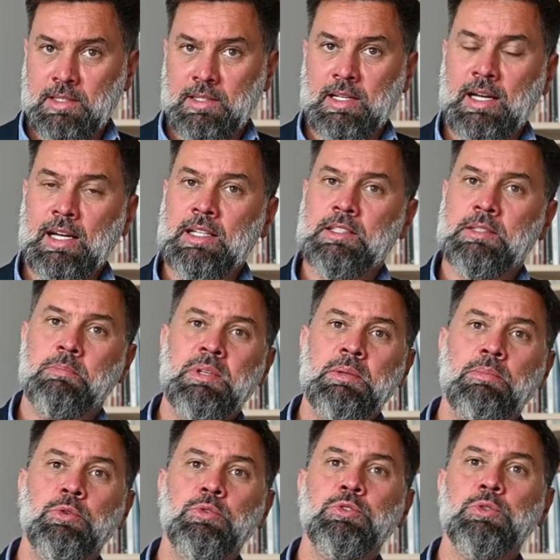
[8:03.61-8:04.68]
that
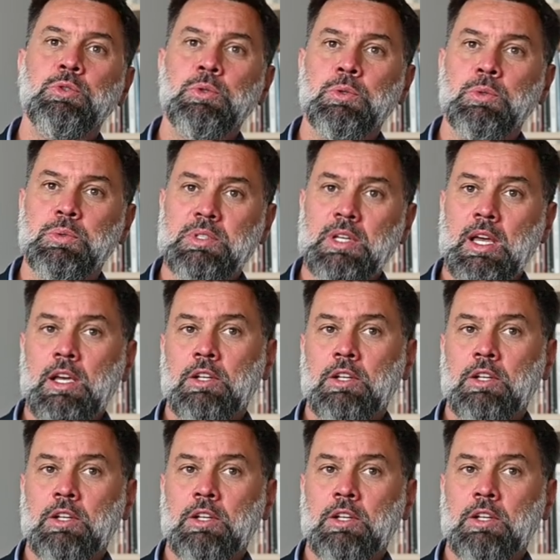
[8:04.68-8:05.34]
people use